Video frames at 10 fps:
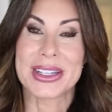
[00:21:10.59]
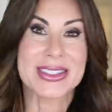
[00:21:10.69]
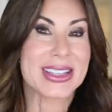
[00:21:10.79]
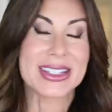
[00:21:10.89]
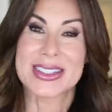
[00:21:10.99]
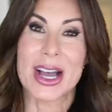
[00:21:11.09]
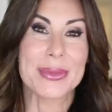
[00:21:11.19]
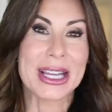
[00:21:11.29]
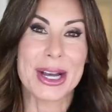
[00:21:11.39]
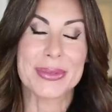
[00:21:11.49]
It's
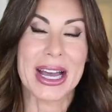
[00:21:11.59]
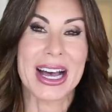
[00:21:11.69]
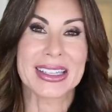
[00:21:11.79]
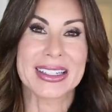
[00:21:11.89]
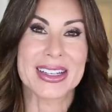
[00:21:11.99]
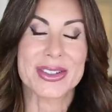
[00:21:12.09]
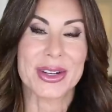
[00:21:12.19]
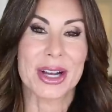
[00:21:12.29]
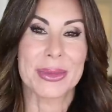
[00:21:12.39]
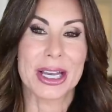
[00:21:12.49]
coming up, the holidays are
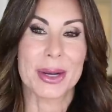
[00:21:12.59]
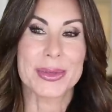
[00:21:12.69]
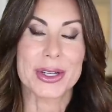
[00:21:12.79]
coming up.